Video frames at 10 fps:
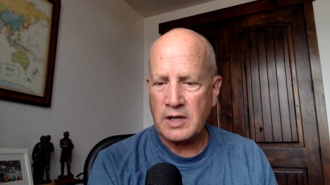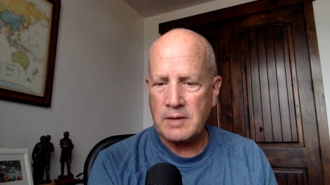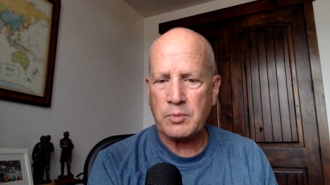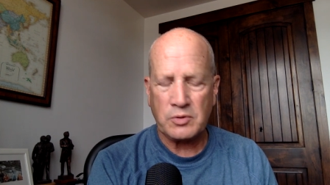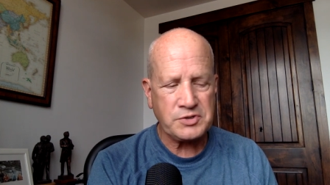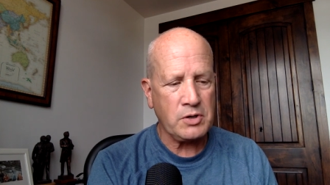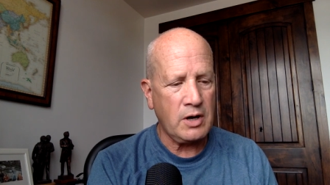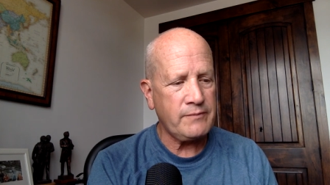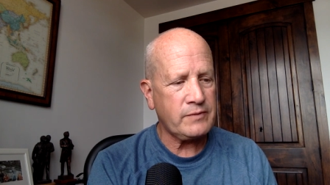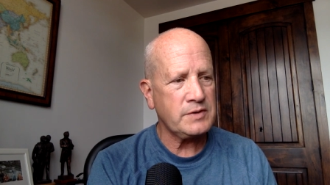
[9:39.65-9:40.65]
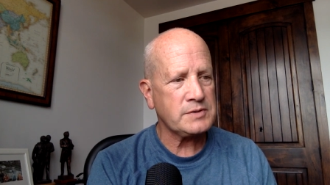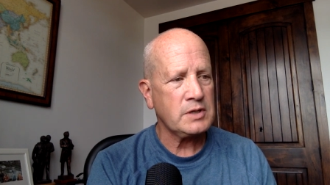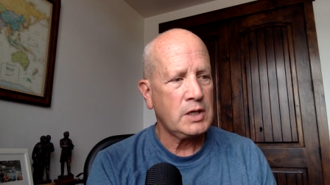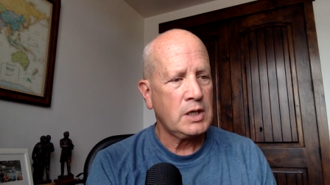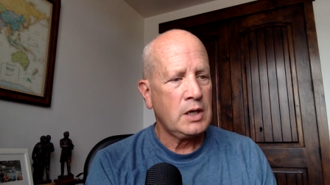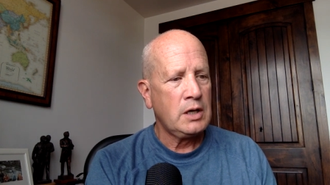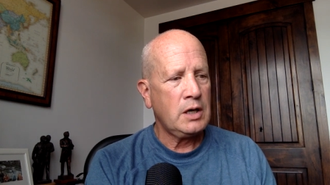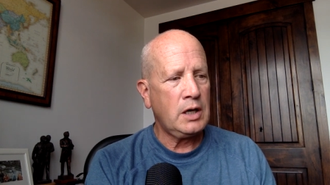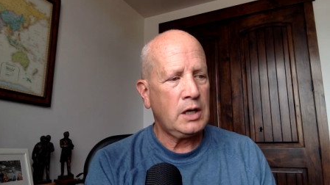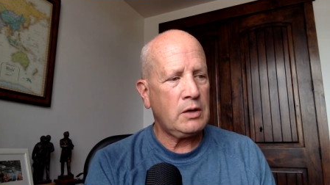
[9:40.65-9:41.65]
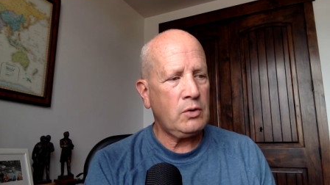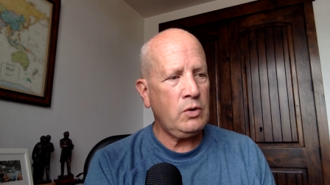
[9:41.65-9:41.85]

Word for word: April's conference, uh,